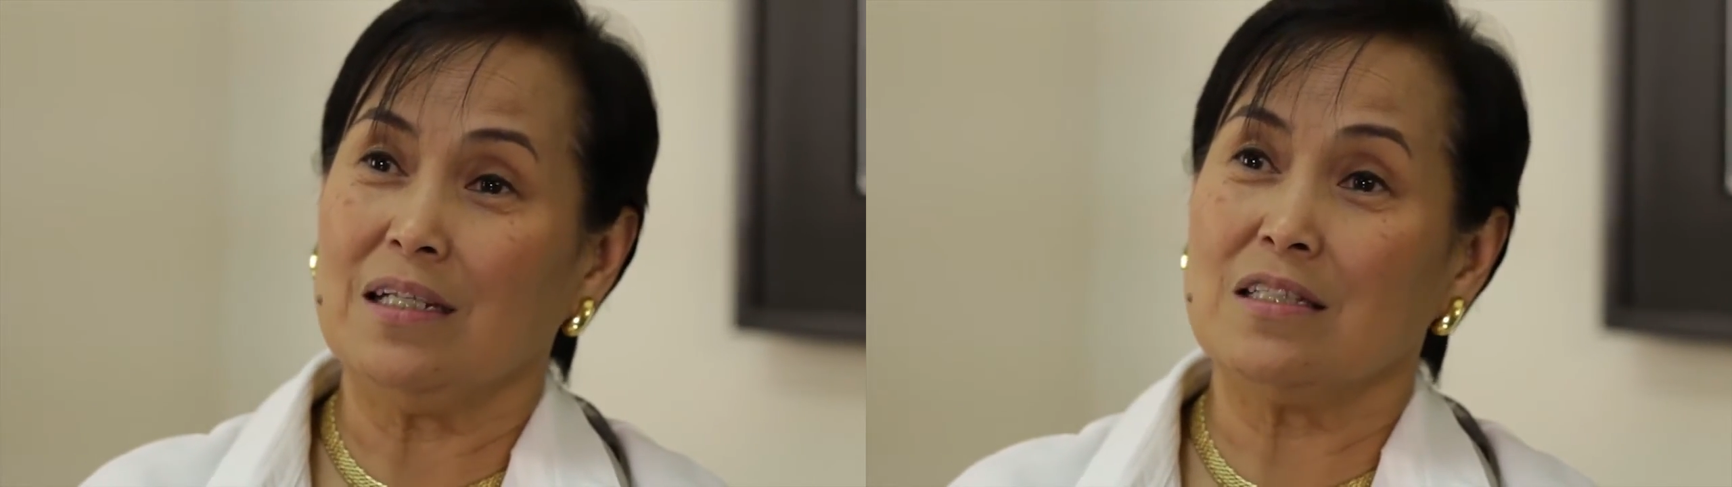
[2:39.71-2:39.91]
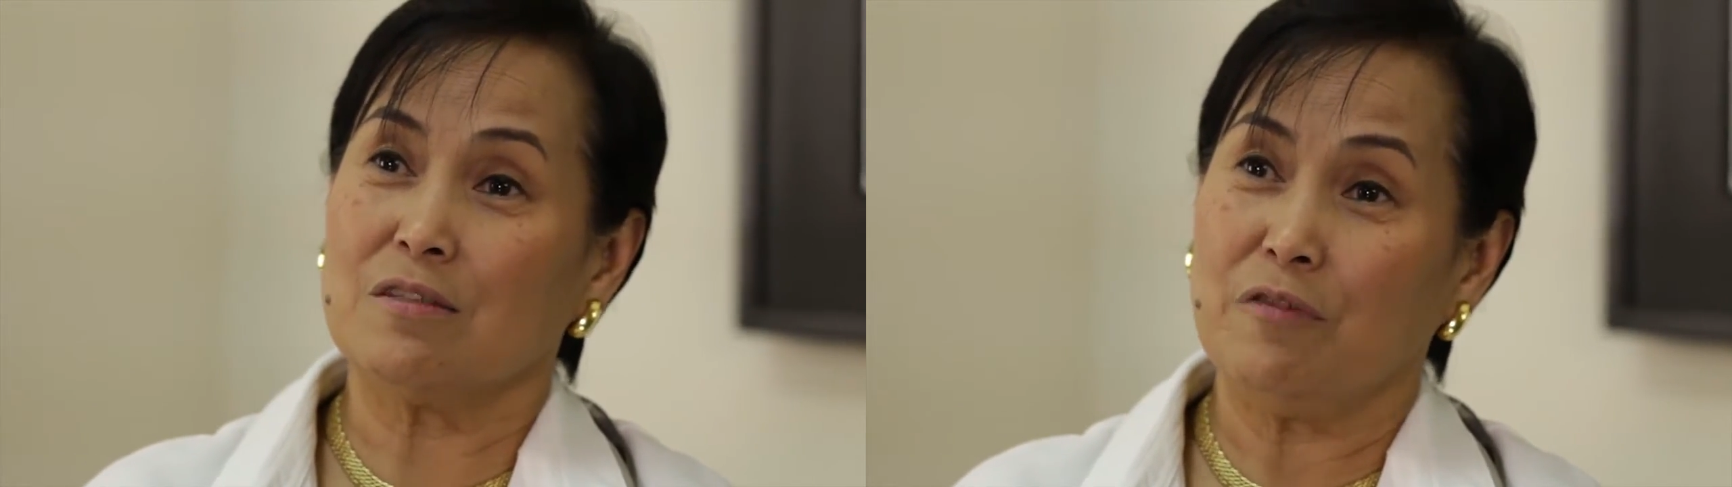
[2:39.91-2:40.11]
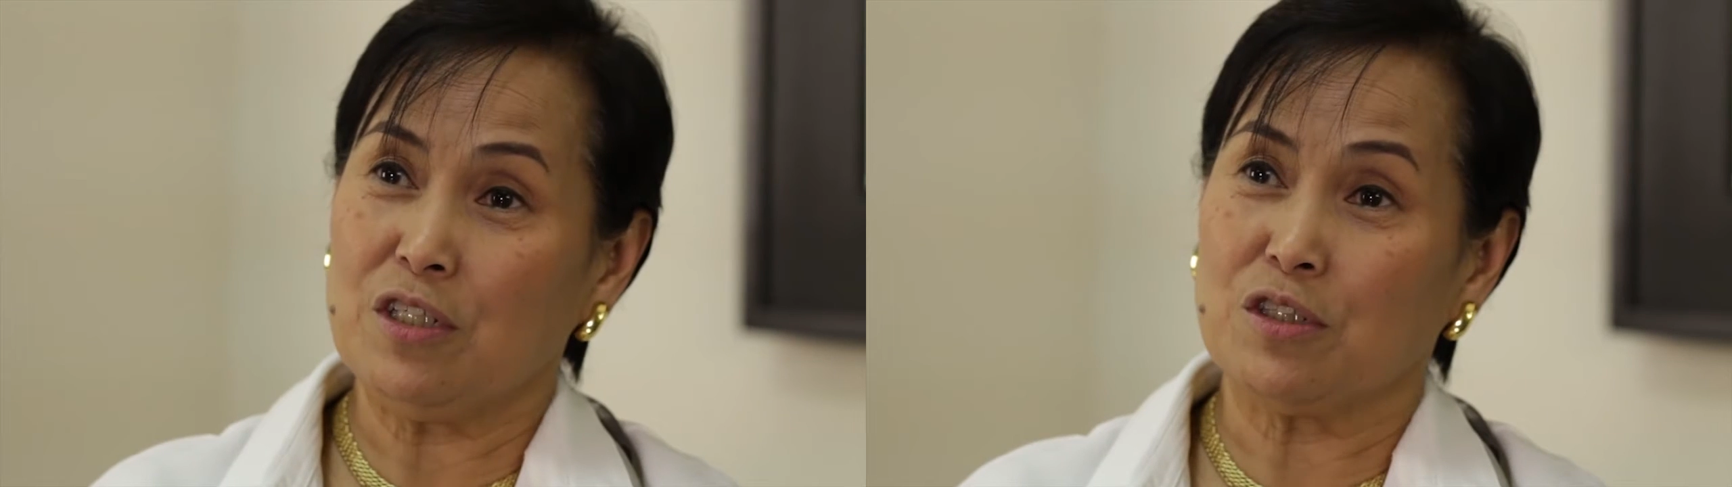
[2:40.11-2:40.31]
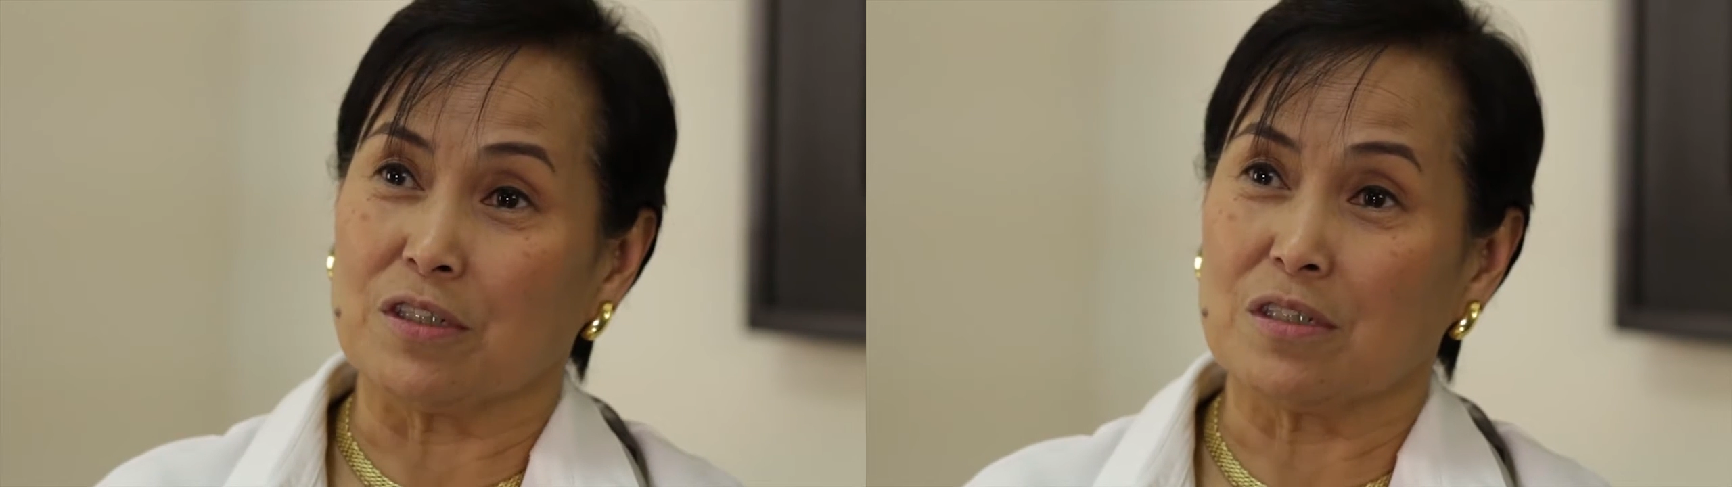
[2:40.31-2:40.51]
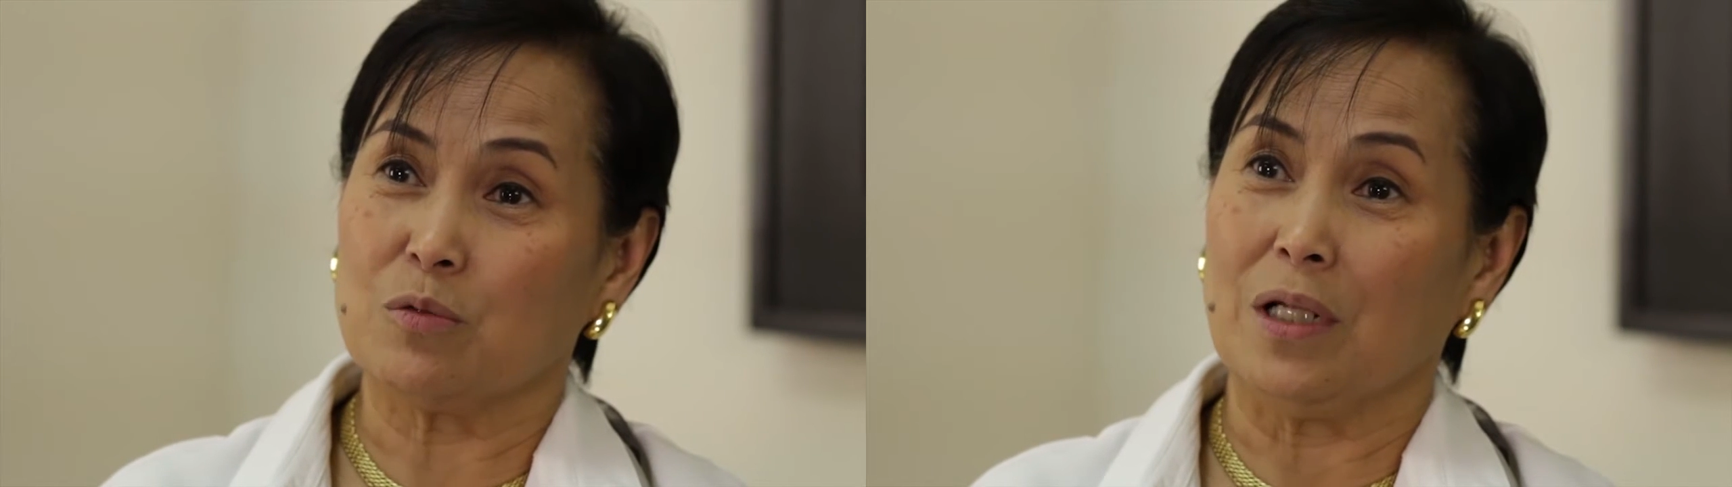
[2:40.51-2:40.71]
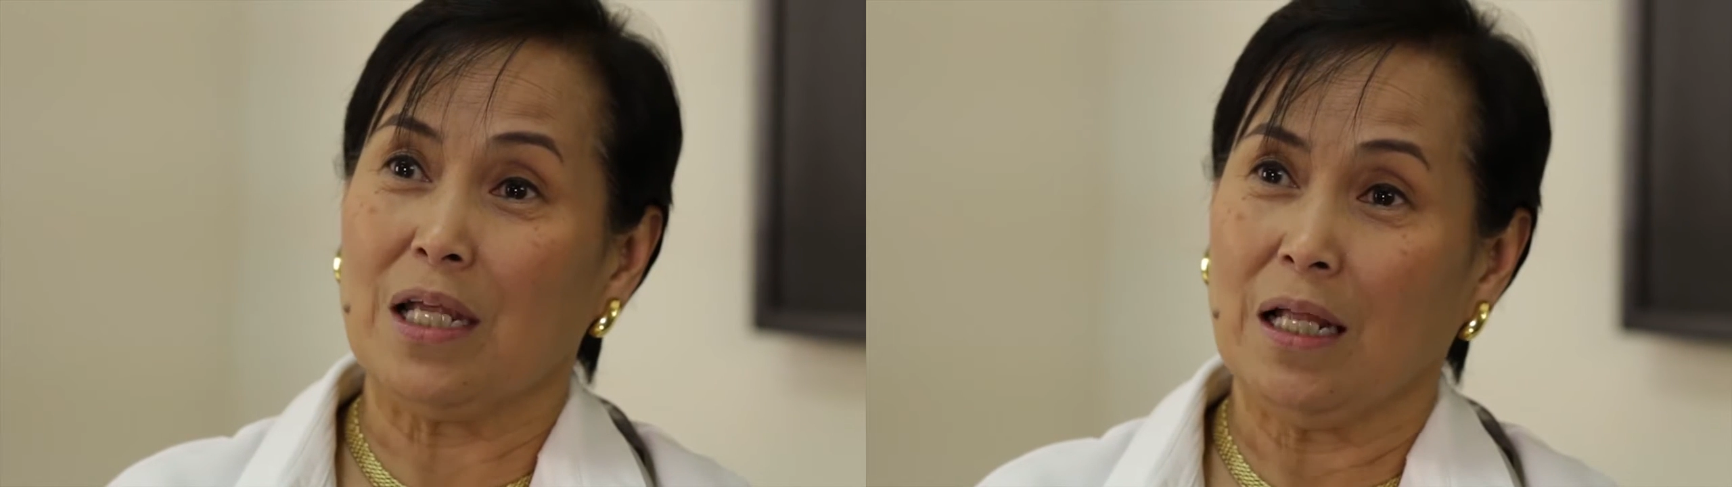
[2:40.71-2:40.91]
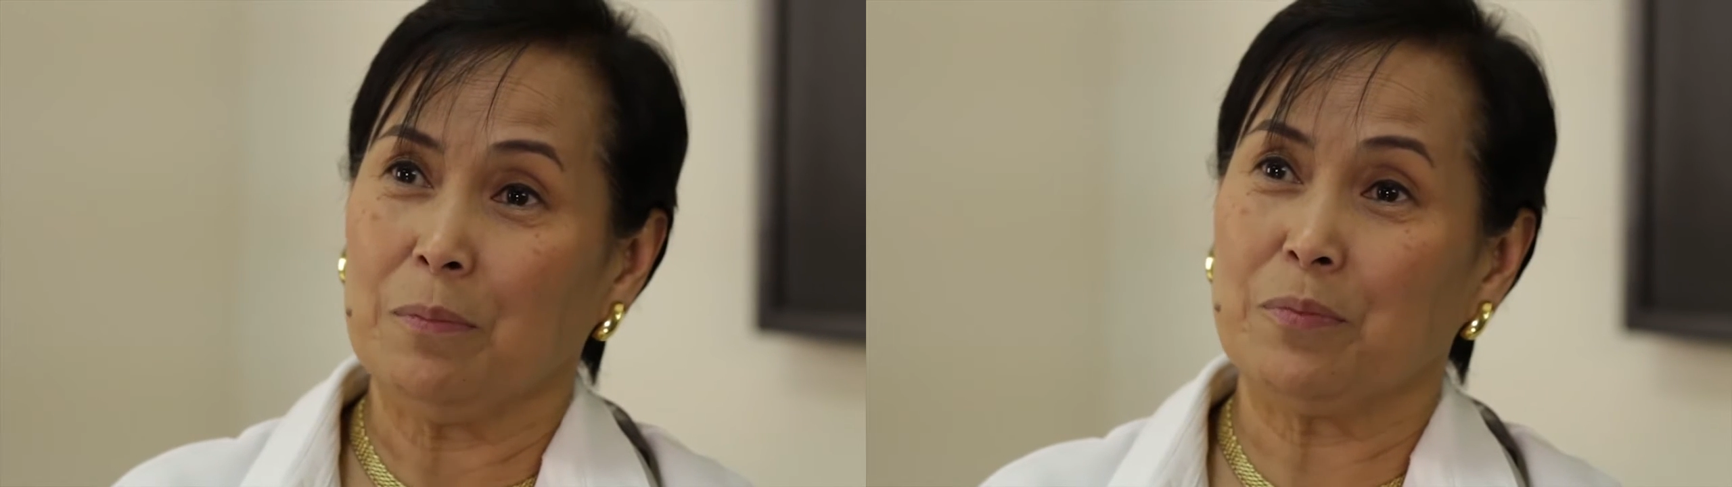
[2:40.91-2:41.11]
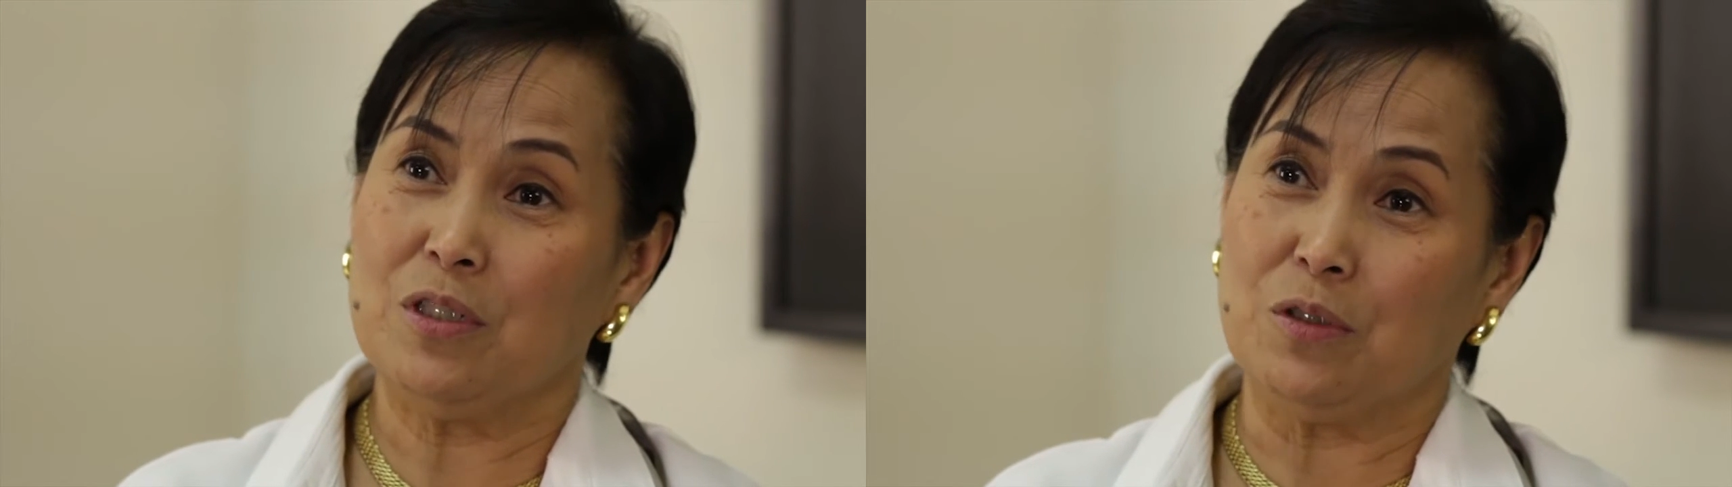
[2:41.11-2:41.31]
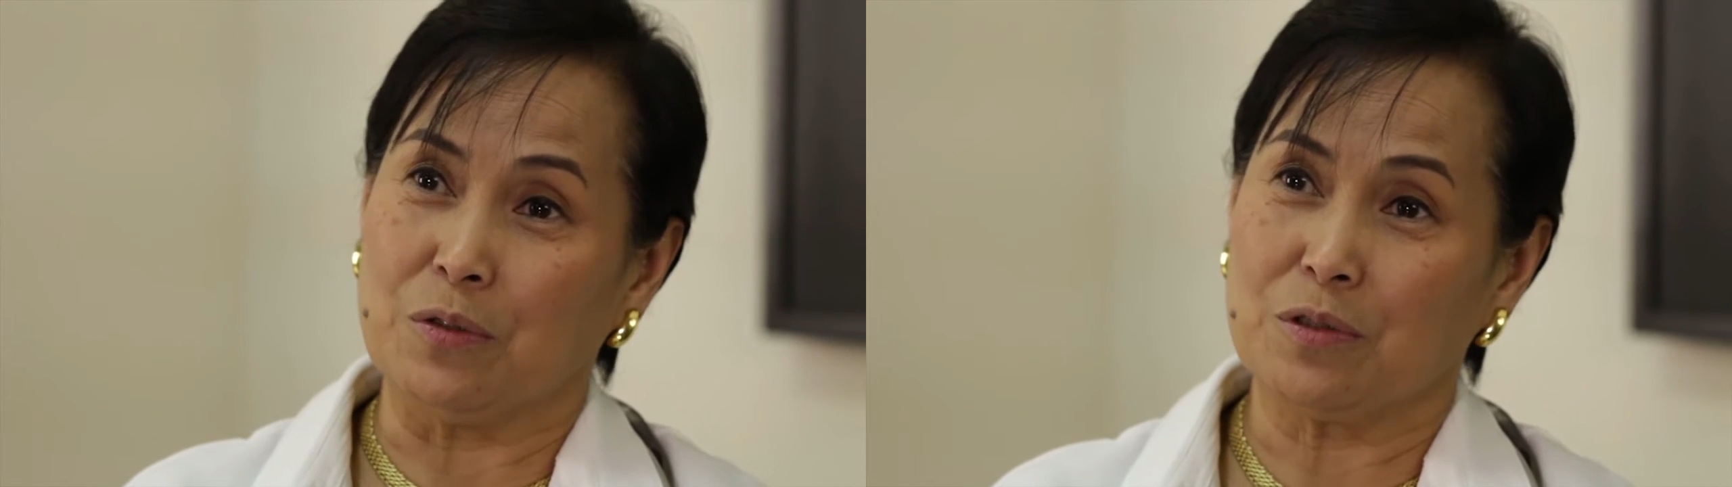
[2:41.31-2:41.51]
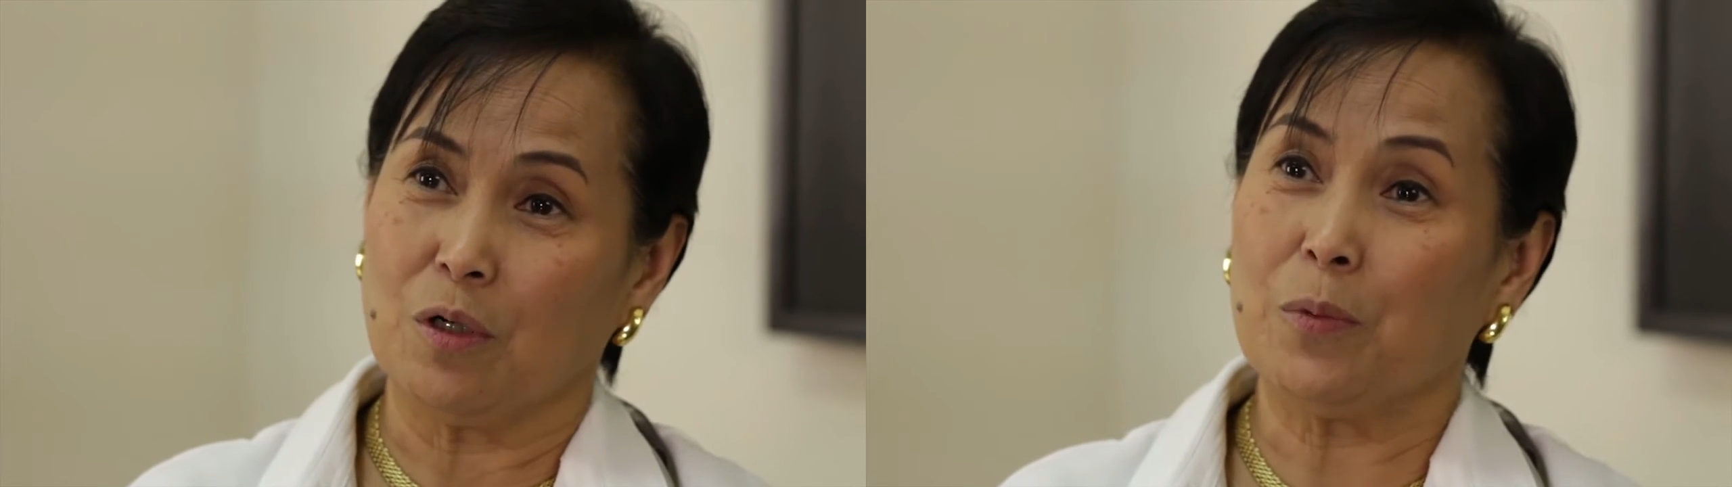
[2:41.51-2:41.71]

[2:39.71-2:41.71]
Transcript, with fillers: and its features will help reduce